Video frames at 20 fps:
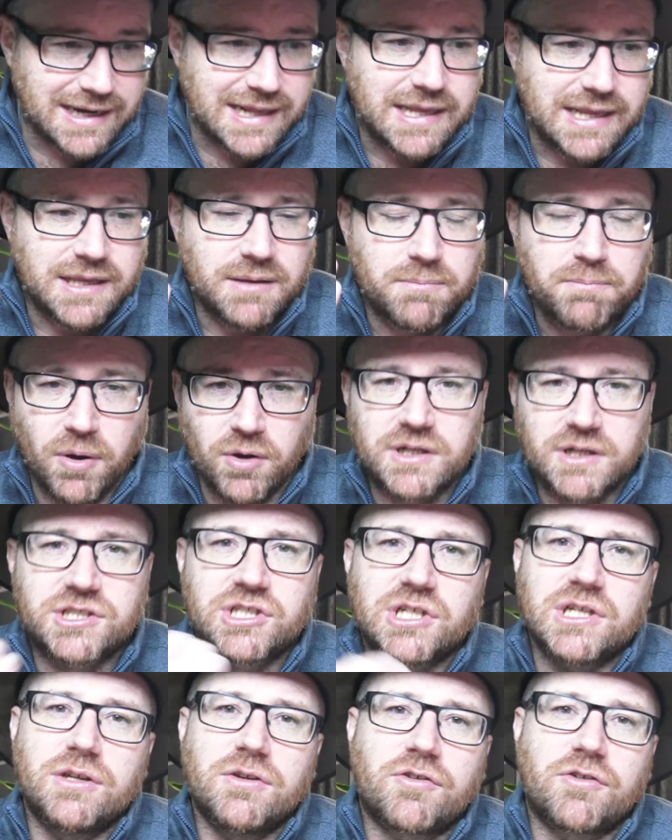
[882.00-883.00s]

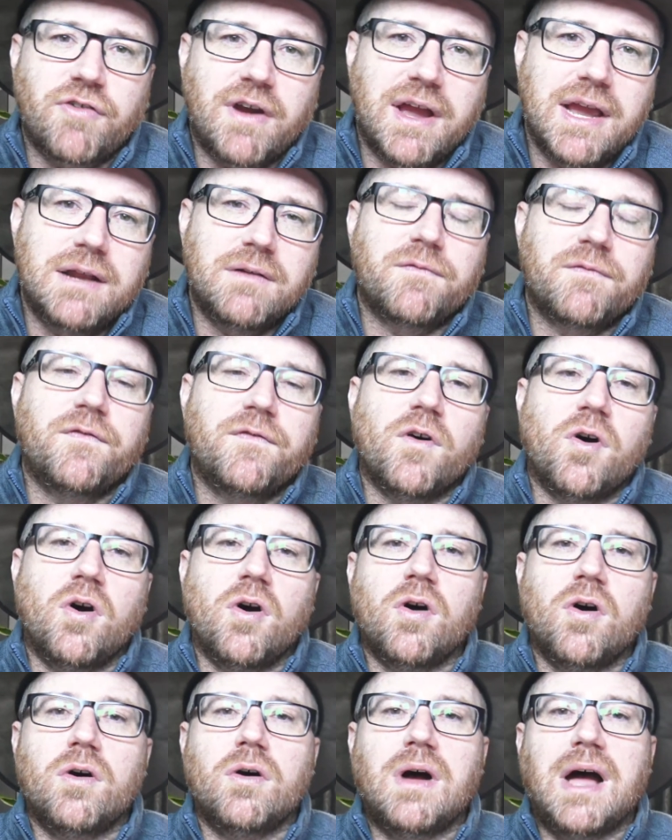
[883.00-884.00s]
punishing Ukraine
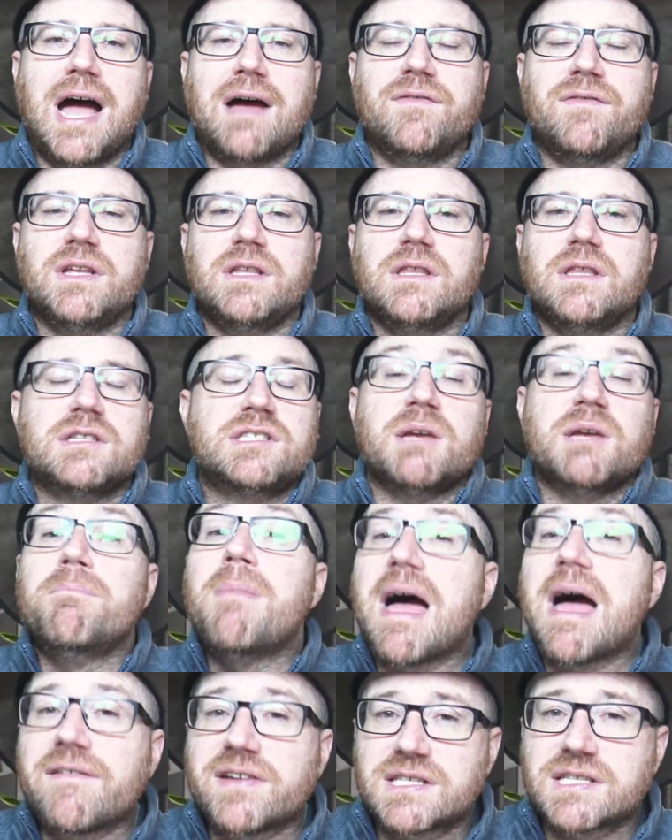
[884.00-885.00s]
for having the
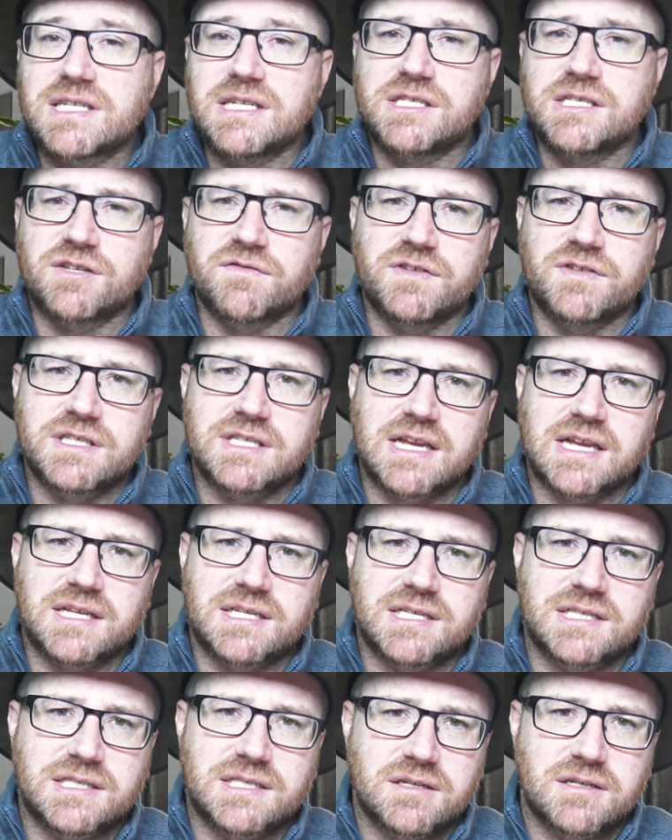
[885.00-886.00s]
temerity to
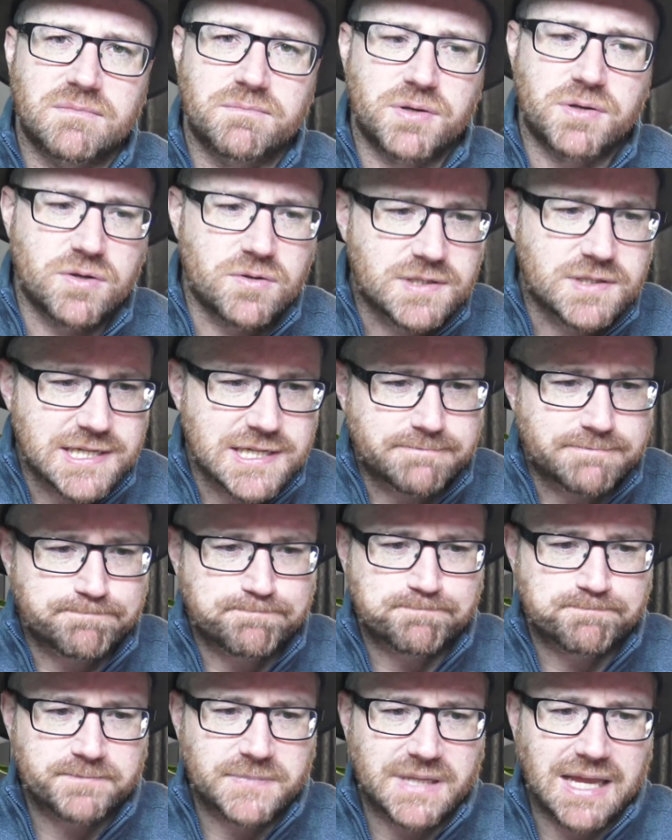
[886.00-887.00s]
resist Putin.
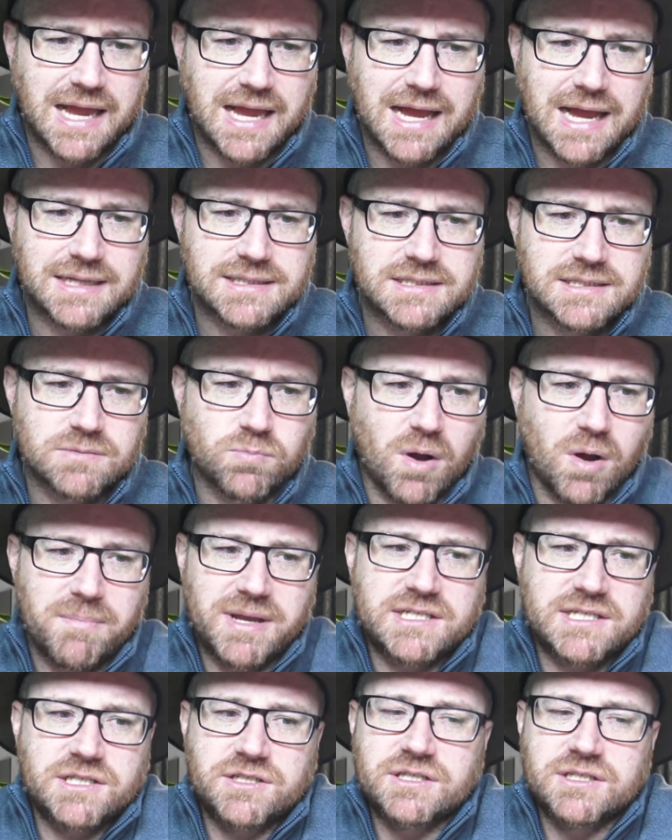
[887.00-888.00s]
And what
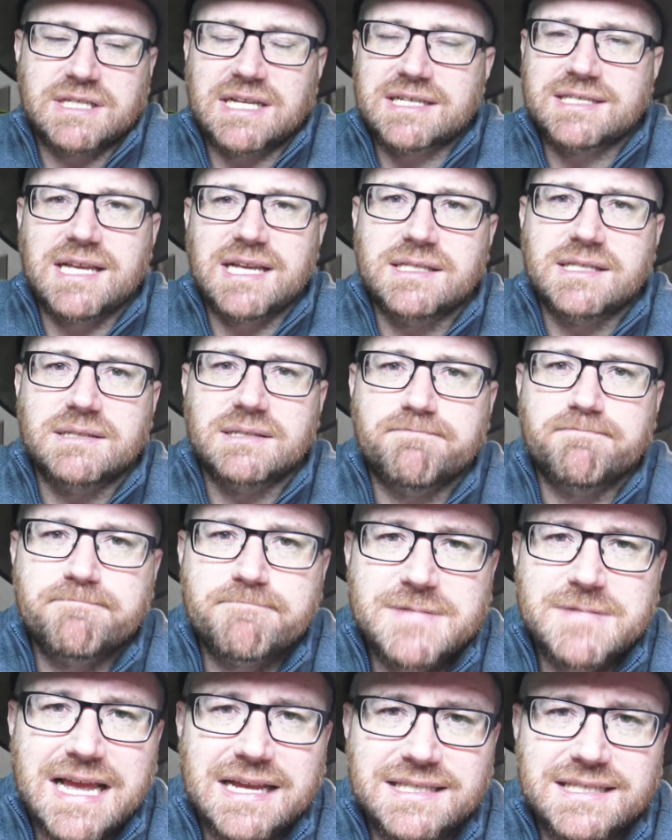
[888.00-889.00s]
message does that send?
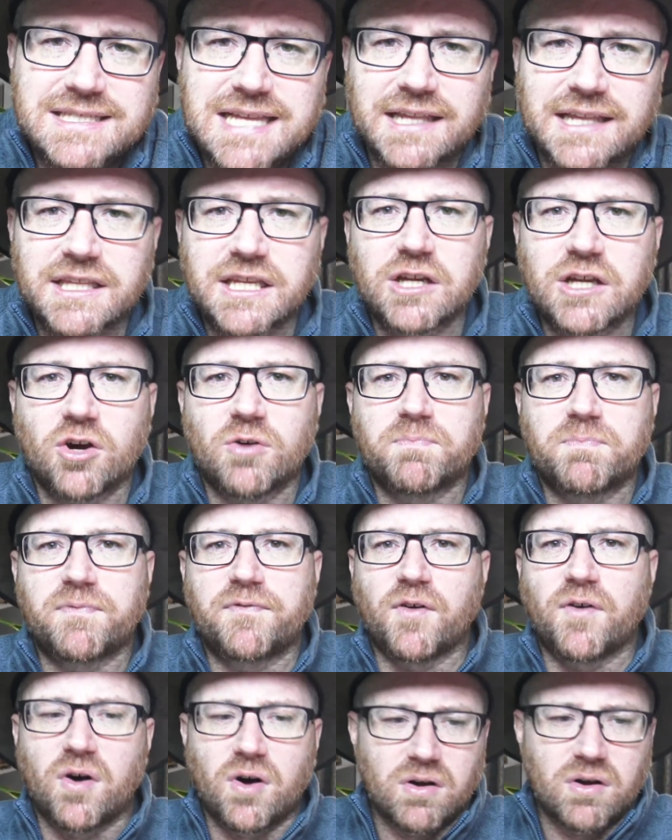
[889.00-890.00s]
That standing up
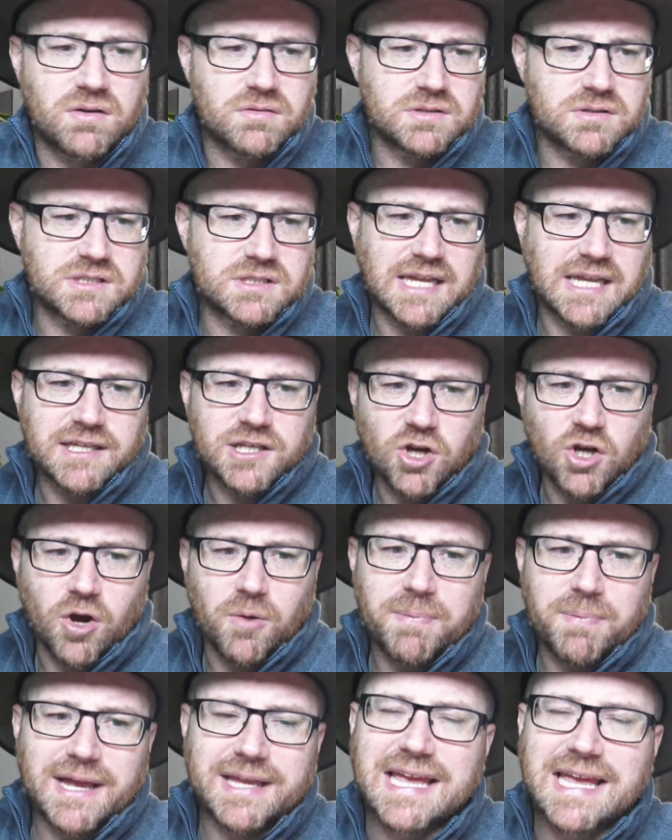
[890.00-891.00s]

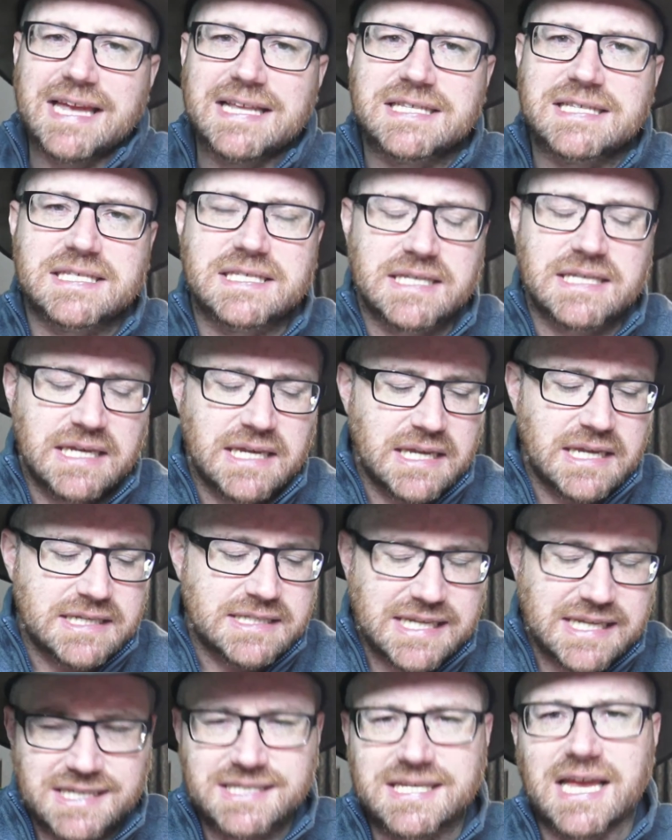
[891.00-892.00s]
against
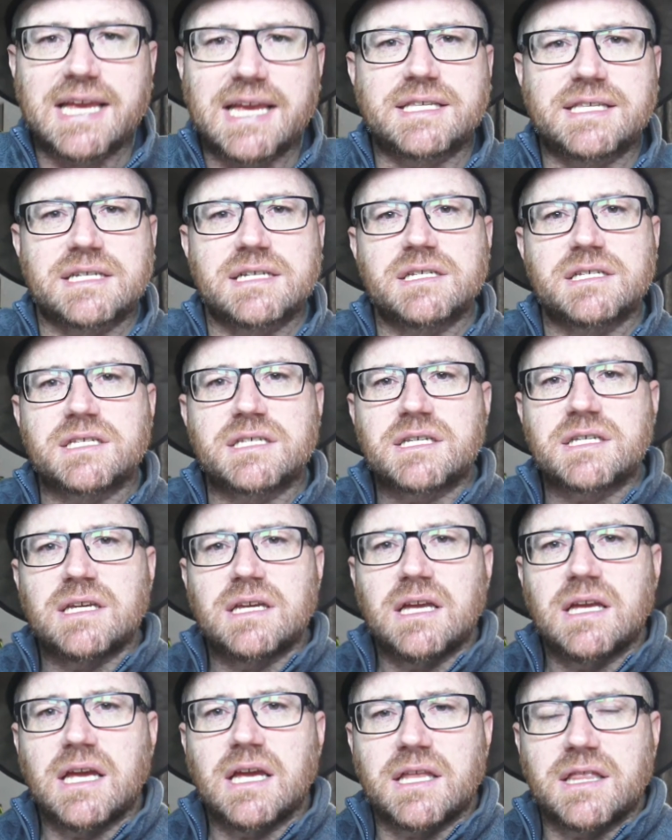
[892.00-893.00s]
dictators
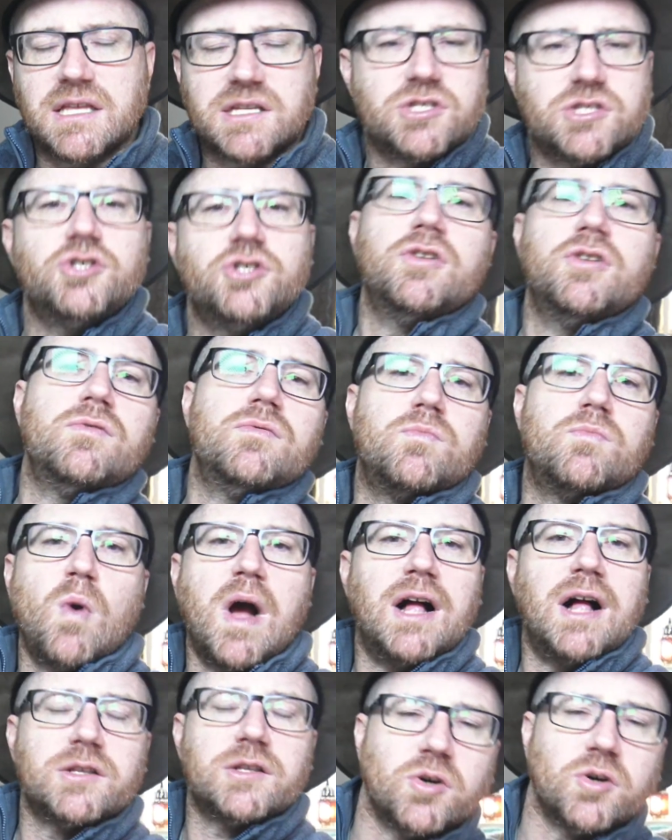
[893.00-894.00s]
in this new
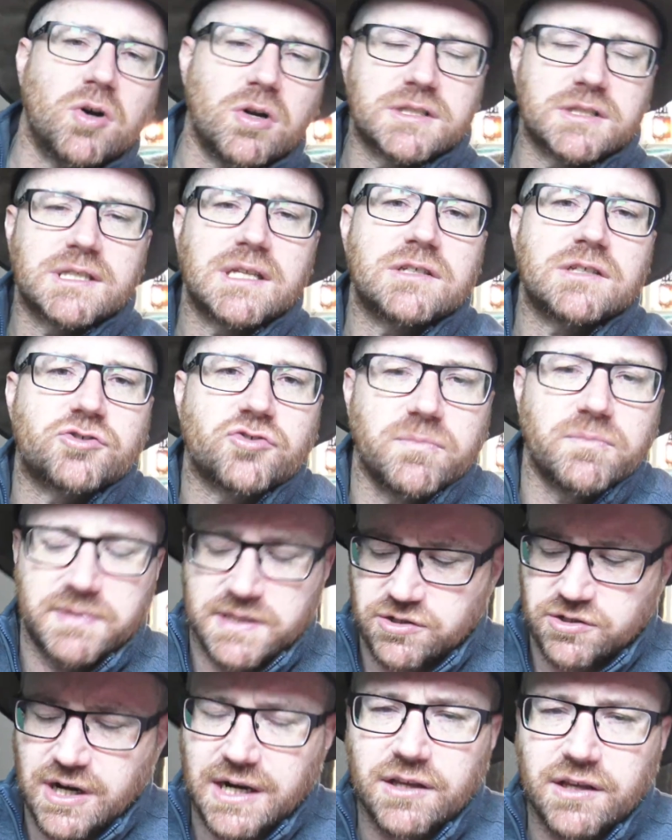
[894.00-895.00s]
world order that Trump is
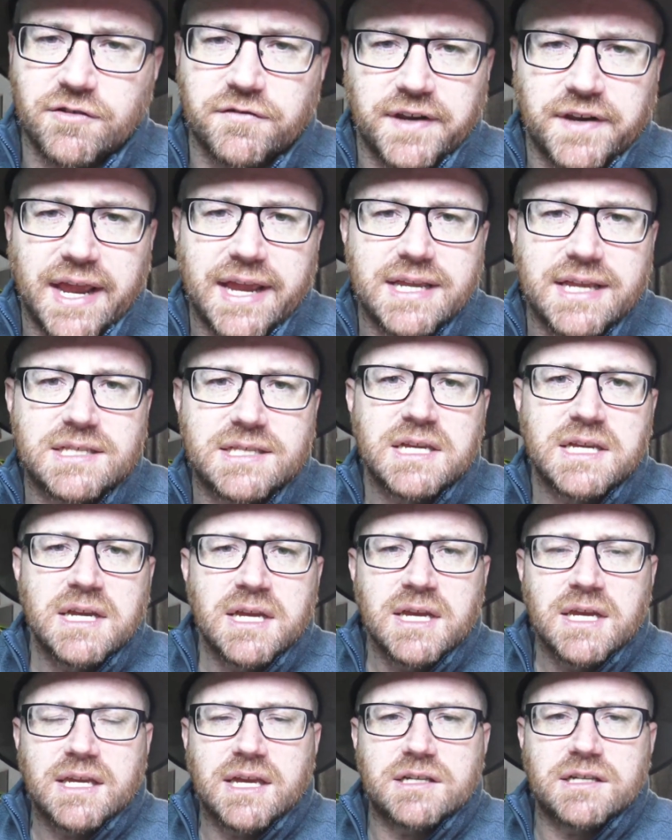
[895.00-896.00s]
trying to create
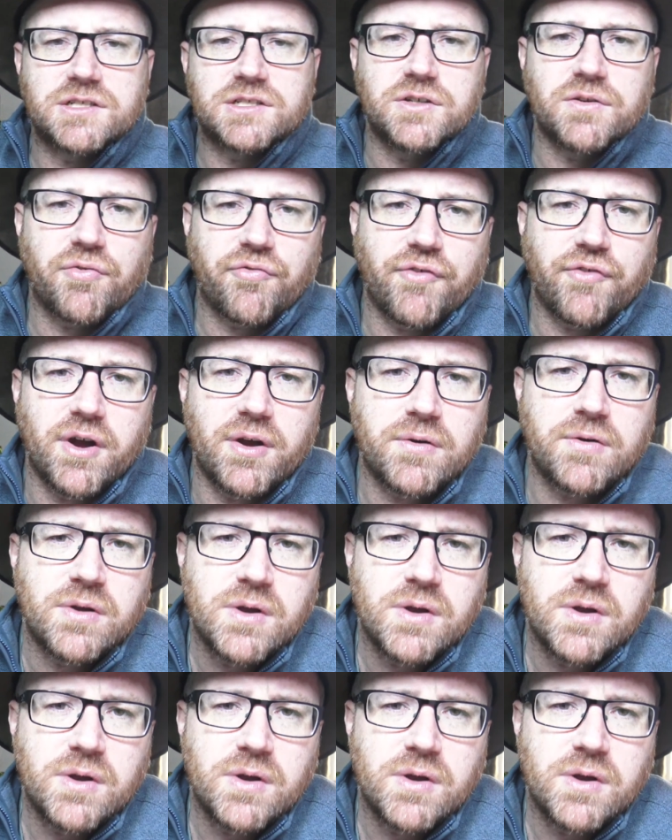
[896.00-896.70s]
gets you thrown